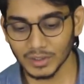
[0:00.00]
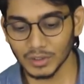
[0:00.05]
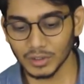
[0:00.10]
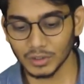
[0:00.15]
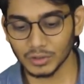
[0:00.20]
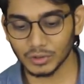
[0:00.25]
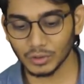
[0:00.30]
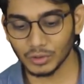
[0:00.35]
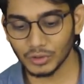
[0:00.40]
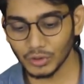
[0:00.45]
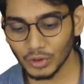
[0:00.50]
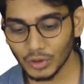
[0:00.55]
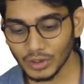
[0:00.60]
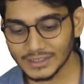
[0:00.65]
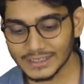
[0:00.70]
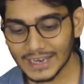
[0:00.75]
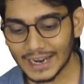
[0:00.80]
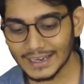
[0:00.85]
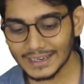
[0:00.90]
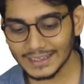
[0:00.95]
So no
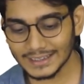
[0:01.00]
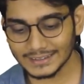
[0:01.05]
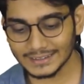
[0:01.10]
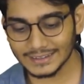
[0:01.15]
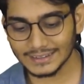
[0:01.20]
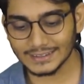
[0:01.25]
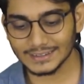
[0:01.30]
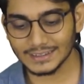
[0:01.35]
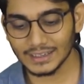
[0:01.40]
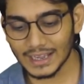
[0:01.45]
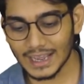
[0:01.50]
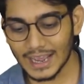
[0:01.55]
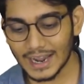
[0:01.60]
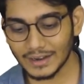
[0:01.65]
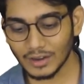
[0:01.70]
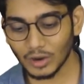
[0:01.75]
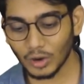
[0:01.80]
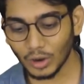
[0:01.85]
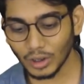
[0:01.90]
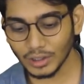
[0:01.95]
child exists,
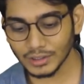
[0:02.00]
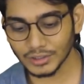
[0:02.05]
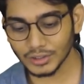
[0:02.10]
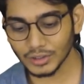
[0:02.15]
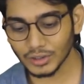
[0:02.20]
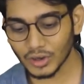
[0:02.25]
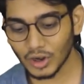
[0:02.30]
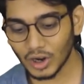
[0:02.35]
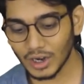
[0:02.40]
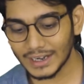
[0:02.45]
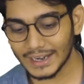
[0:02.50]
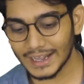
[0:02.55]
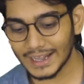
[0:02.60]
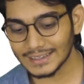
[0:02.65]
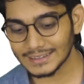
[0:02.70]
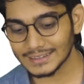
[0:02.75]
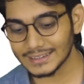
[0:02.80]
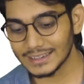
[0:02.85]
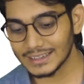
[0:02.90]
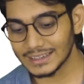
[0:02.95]
and also called
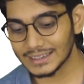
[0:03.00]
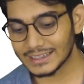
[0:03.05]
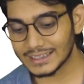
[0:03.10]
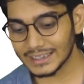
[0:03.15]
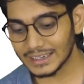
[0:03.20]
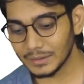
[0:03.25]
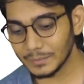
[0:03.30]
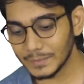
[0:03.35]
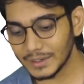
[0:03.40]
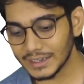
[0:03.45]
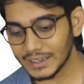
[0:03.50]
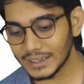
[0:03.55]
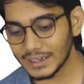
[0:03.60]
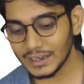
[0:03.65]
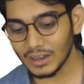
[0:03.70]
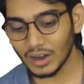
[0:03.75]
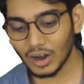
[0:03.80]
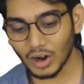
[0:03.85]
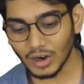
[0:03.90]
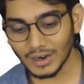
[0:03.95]
as terminal
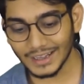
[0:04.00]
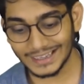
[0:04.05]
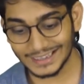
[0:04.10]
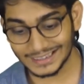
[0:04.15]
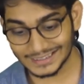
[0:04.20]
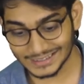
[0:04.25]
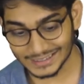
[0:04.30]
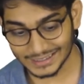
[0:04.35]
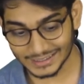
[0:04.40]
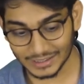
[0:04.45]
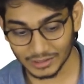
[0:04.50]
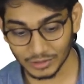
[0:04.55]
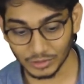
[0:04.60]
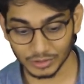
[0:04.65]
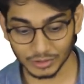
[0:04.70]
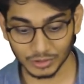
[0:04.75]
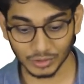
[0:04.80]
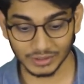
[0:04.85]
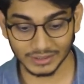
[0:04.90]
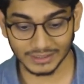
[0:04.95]
or external
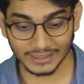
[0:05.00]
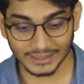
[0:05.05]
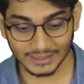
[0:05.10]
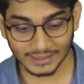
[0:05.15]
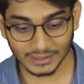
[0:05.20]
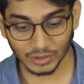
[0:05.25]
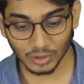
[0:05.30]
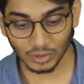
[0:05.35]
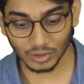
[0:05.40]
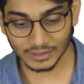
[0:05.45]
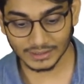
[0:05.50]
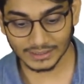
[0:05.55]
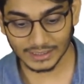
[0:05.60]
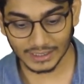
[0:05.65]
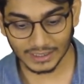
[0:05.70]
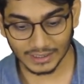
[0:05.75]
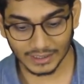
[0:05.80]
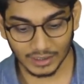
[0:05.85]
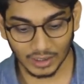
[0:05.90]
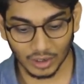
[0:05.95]
nodes. So these nodes
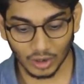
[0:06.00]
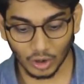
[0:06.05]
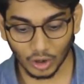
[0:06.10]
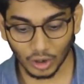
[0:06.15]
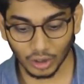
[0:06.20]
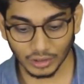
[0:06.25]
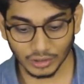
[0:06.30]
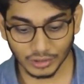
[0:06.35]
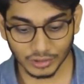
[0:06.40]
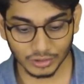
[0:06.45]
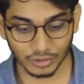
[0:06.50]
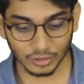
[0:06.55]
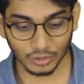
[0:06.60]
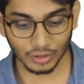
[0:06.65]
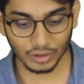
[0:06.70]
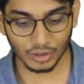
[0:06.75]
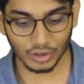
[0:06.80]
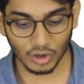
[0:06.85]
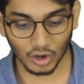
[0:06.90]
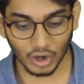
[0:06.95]
are also
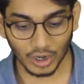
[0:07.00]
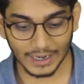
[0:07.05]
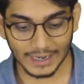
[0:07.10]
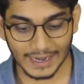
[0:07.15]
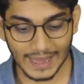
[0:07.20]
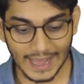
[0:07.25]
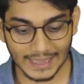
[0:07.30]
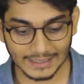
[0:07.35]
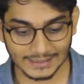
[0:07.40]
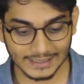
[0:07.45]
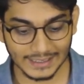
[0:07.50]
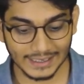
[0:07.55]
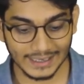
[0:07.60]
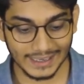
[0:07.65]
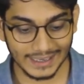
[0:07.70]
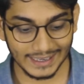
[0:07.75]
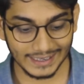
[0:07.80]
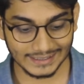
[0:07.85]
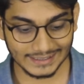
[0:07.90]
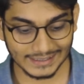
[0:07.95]
called as
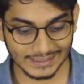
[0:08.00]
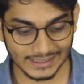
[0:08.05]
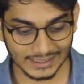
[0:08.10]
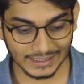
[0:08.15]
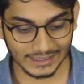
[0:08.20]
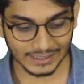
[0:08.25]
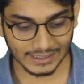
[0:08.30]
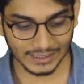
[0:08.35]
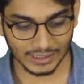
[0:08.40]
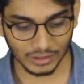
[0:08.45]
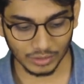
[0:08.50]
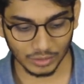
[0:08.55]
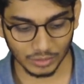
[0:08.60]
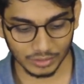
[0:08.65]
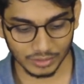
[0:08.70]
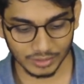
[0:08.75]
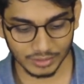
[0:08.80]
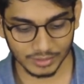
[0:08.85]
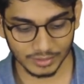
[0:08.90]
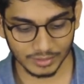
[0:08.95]
external
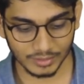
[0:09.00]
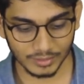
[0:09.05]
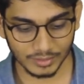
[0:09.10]
nodes.